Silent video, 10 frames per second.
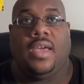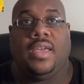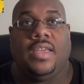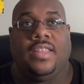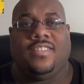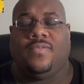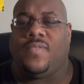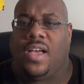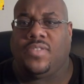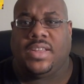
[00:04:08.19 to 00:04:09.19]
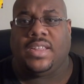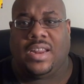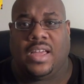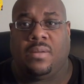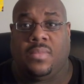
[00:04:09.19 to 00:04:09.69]
And it's five
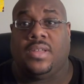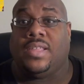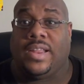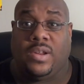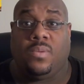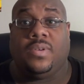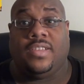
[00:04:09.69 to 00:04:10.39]
ninety-nine a month. I know